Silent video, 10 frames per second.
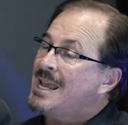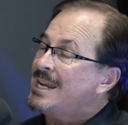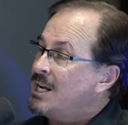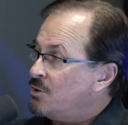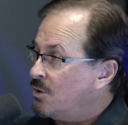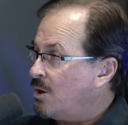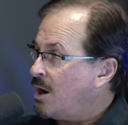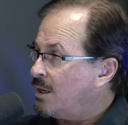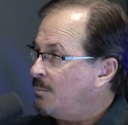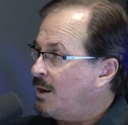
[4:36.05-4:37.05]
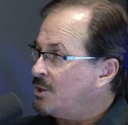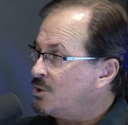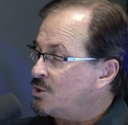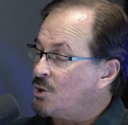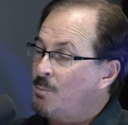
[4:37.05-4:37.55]
He took our
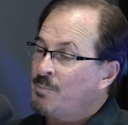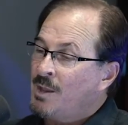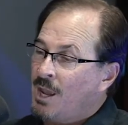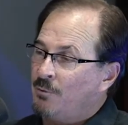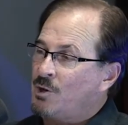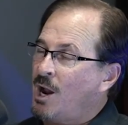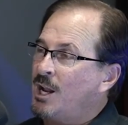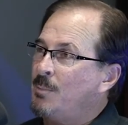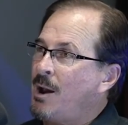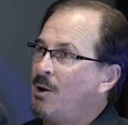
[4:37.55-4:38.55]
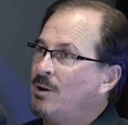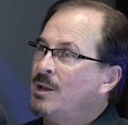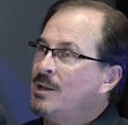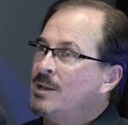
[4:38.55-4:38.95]
condemnation. Mm-hmm. So if you're talking about